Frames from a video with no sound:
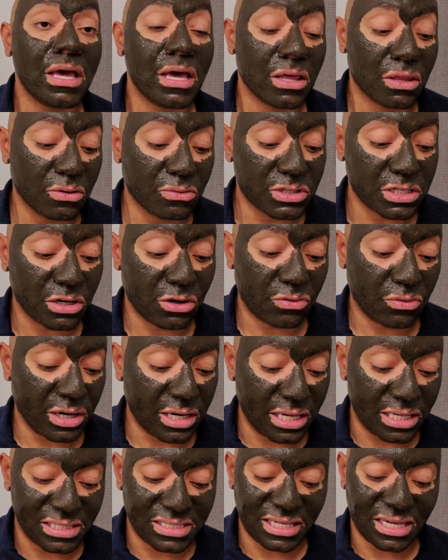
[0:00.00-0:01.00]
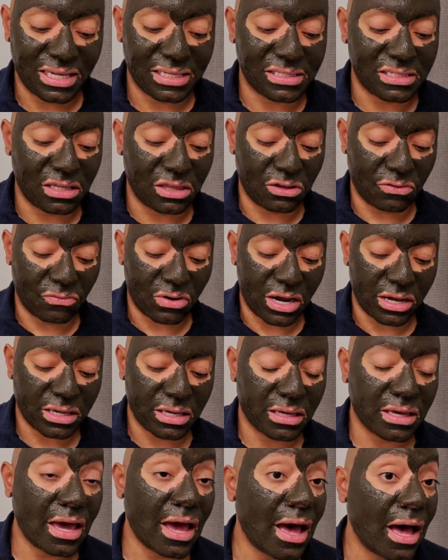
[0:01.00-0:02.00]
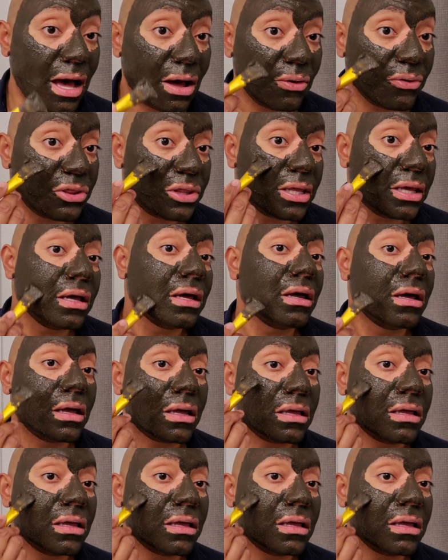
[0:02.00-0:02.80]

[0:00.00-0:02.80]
Those ingredients, like I said, the raw cacao, the